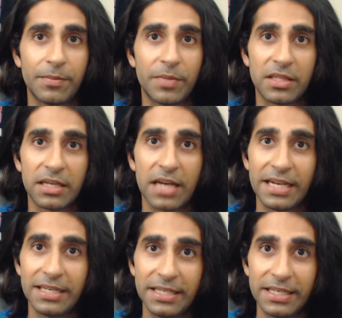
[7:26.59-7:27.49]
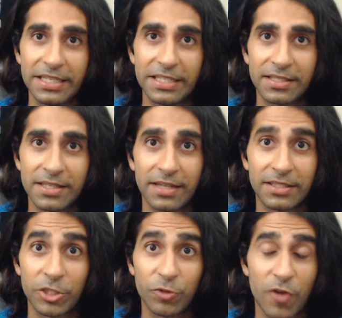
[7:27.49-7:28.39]
But the idea is not
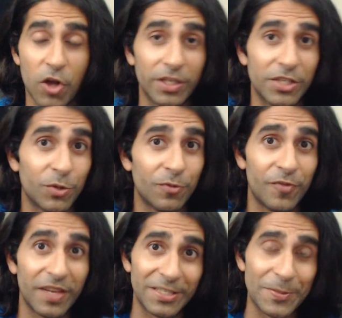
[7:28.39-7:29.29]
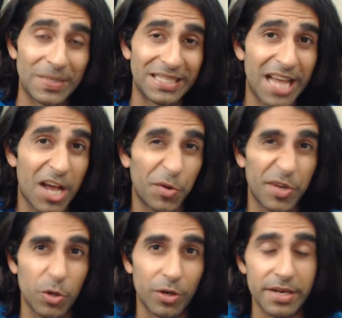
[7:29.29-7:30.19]
to fall into a victim
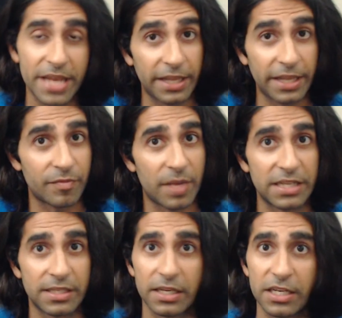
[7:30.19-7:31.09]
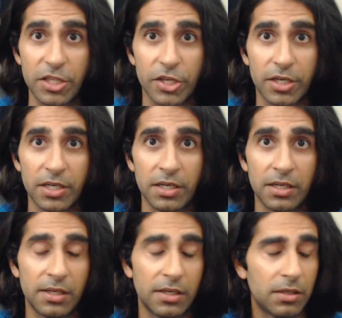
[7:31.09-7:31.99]
mentality or a negative mindset either,
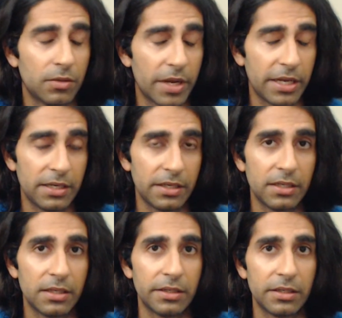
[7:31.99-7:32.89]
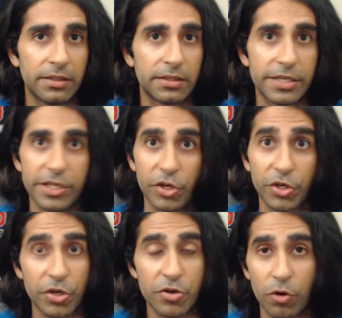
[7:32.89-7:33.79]
right? It's neither
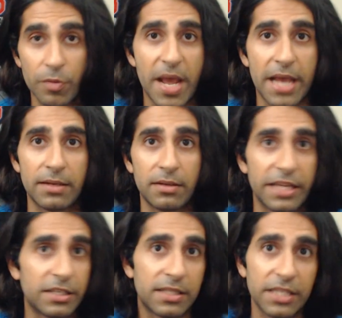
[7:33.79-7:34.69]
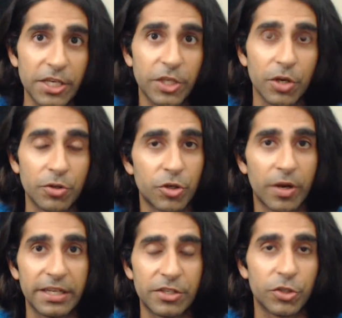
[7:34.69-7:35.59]
good nor bad. That's the ego
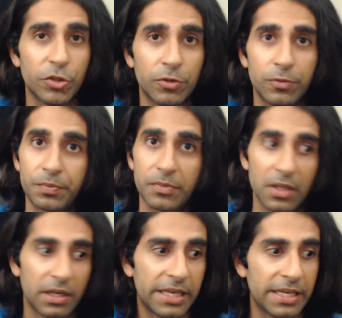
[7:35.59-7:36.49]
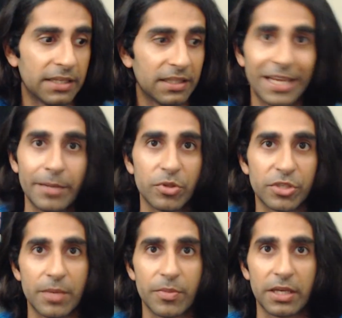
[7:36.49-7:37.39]
trying to, again, label
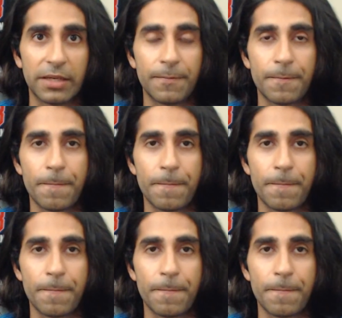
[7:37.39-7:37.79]
something.